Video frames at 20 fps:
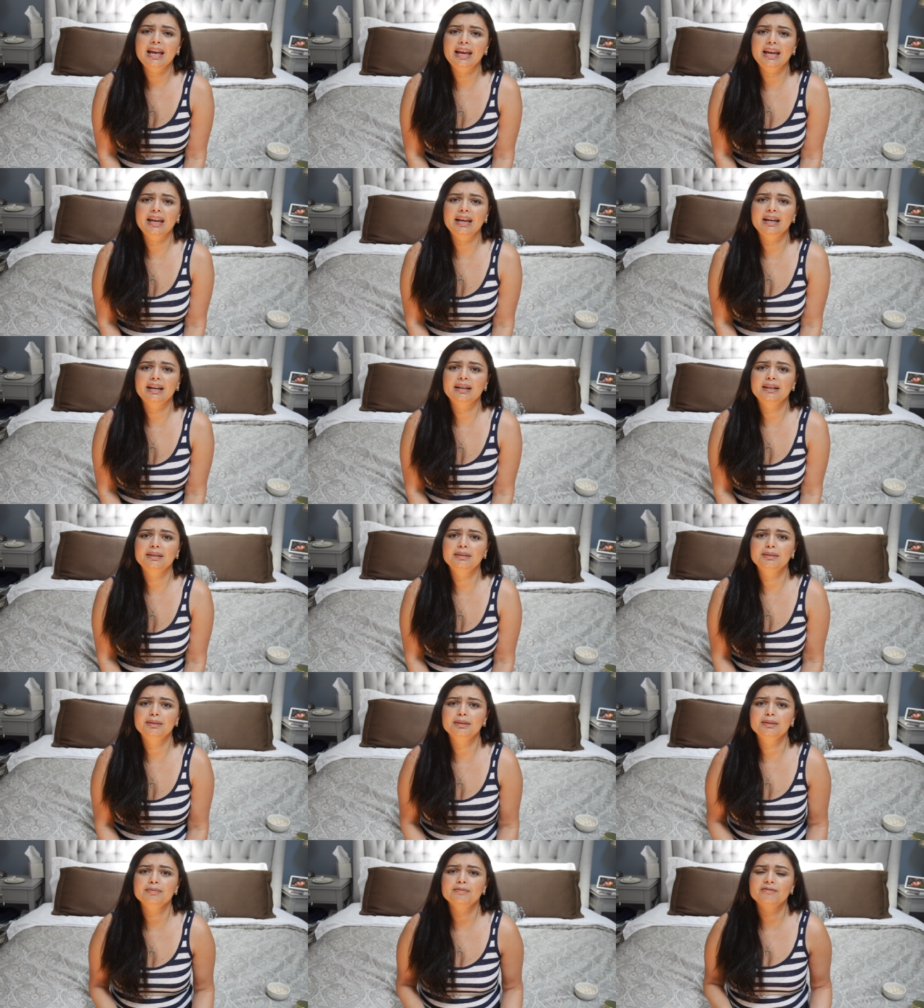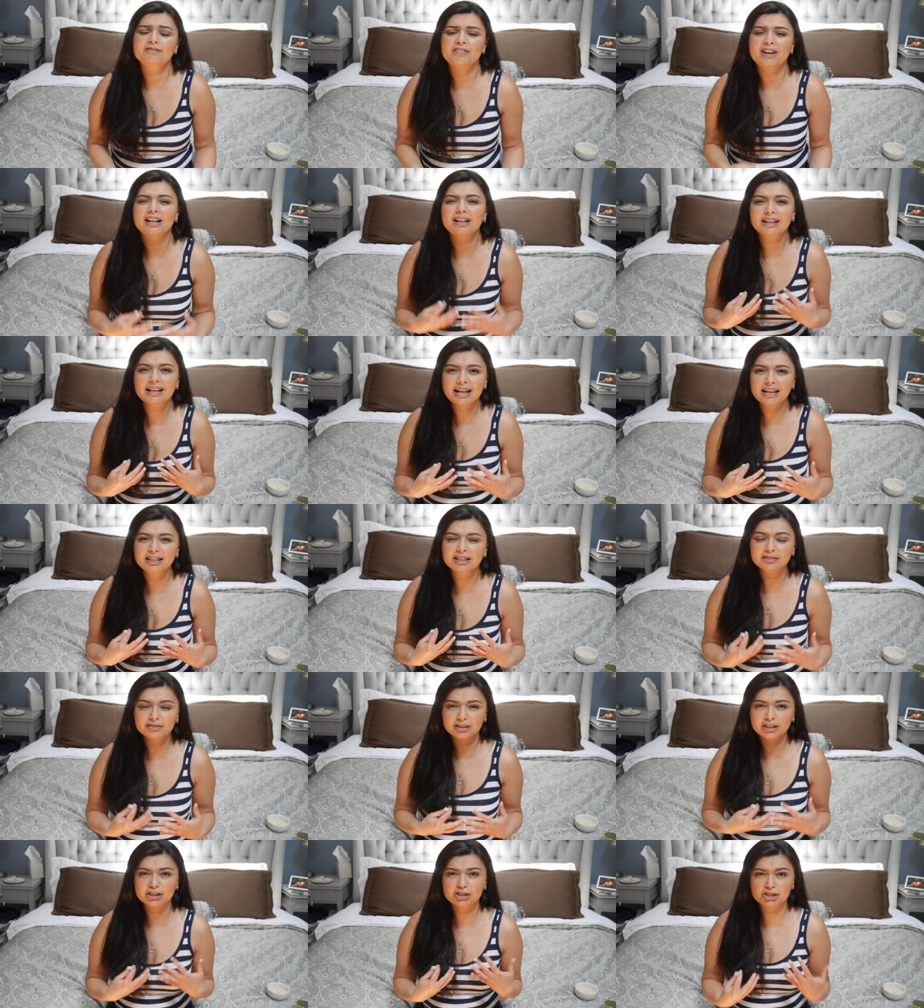and felt kind
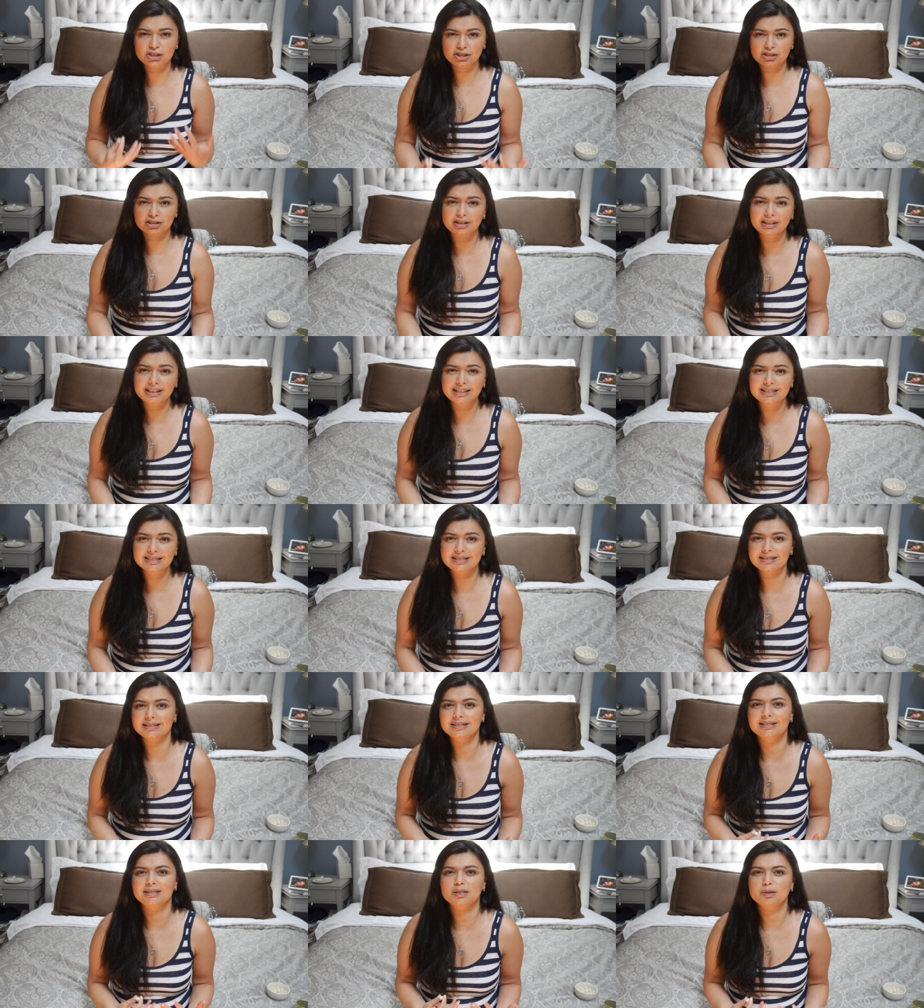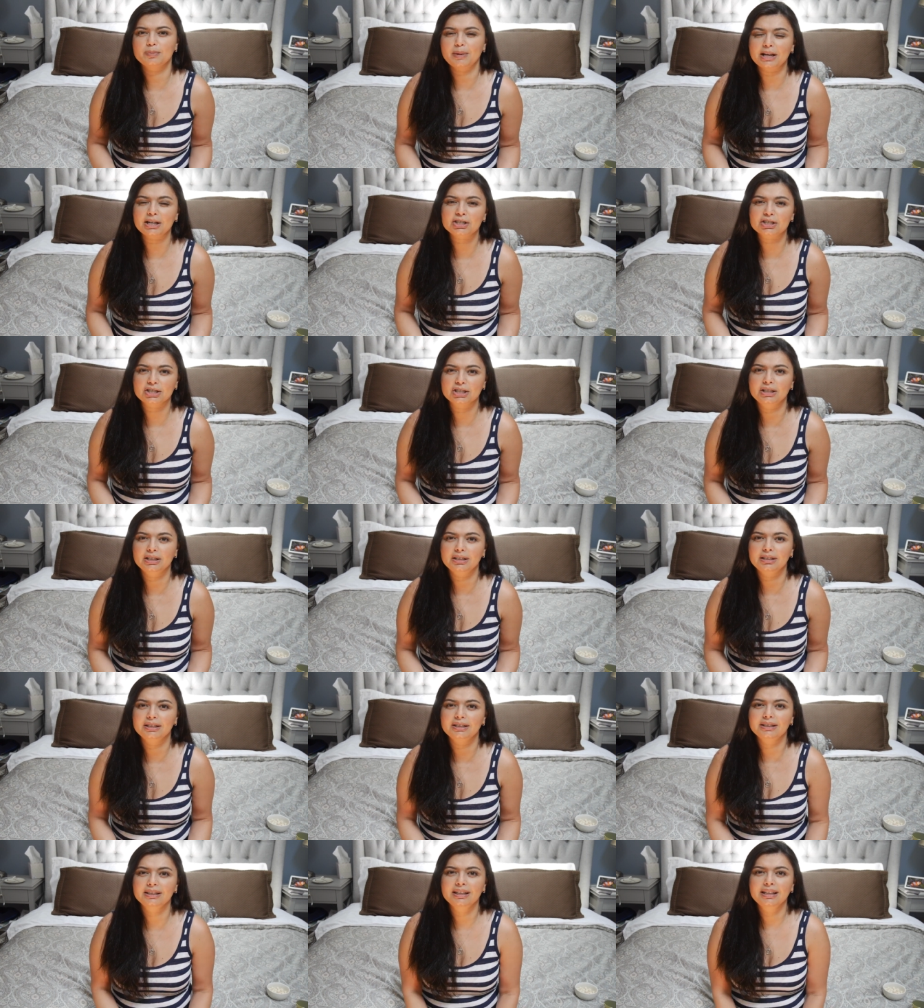of luxurious and
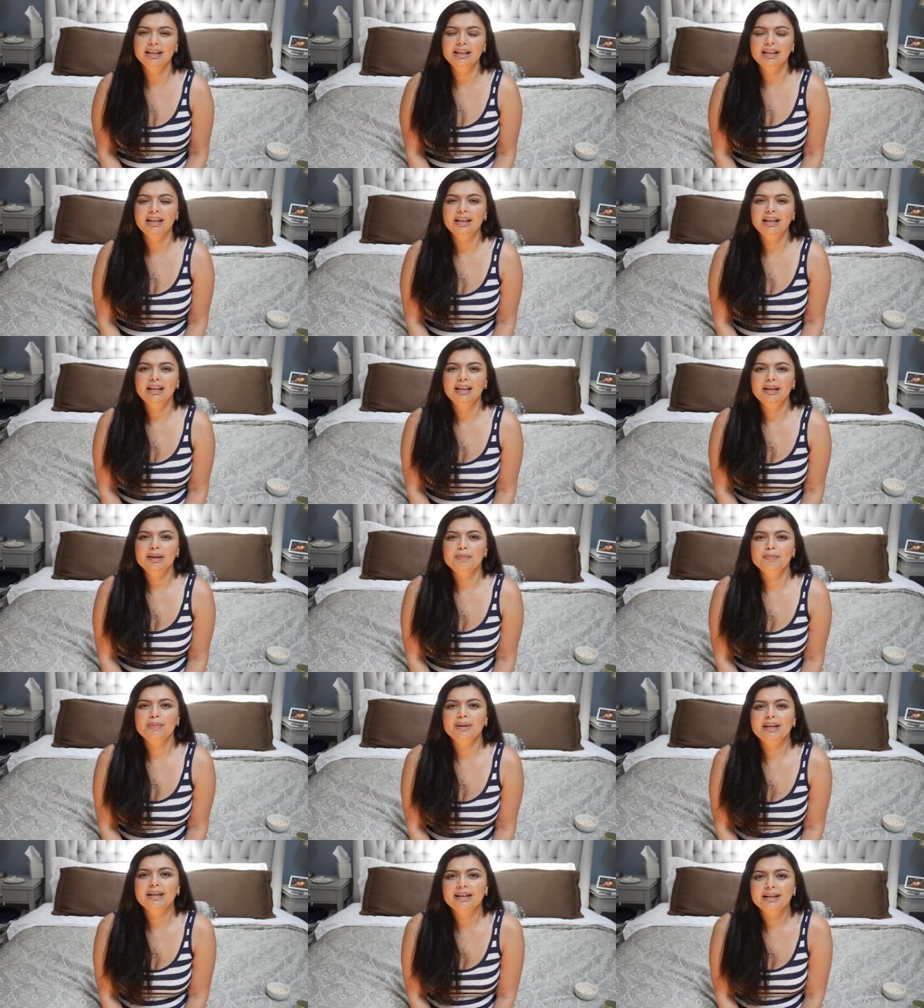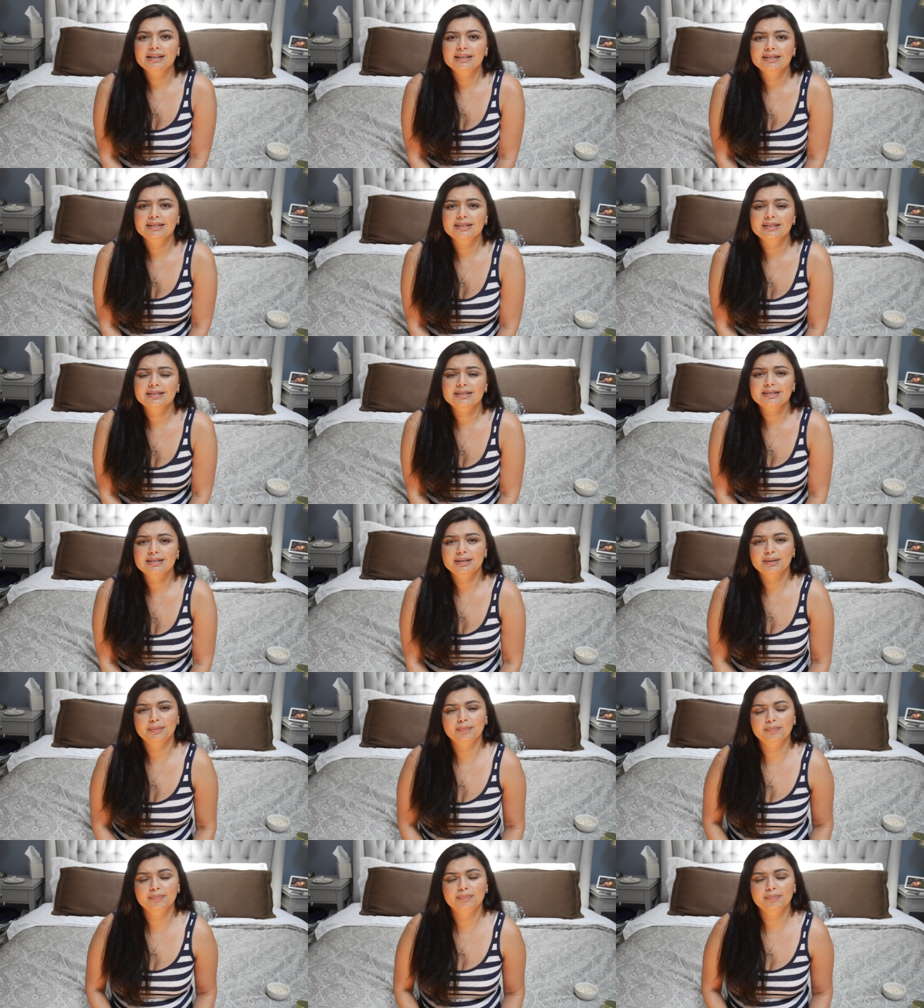special, because